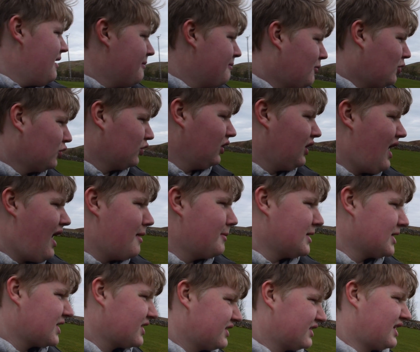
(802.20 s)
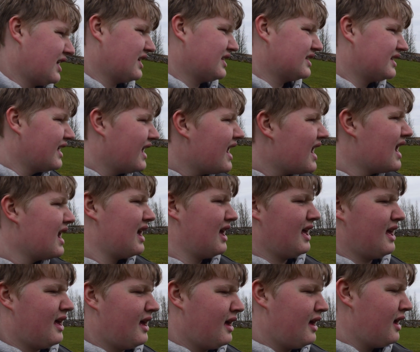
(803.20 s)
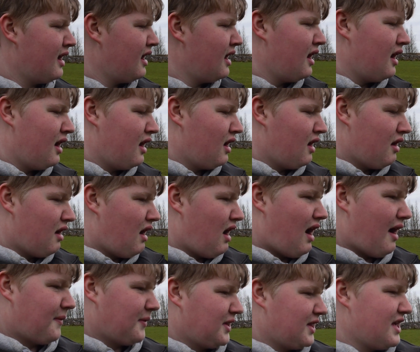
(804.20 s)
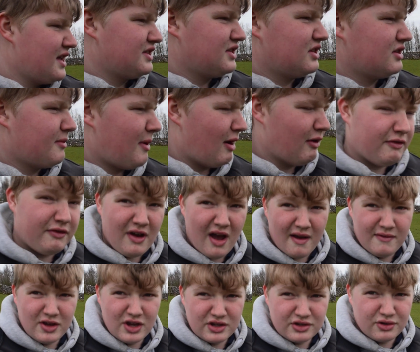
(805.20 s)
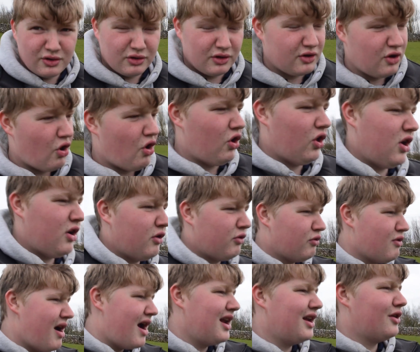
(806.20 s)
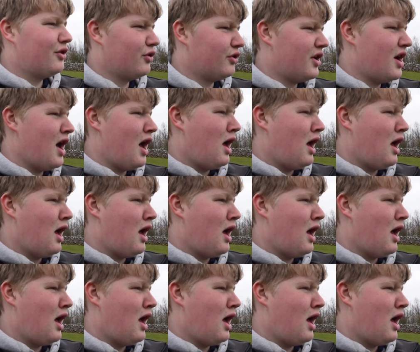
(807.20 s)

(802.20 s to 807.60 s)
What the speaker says: model MS60. I mean, this is about 5 years old and all, really good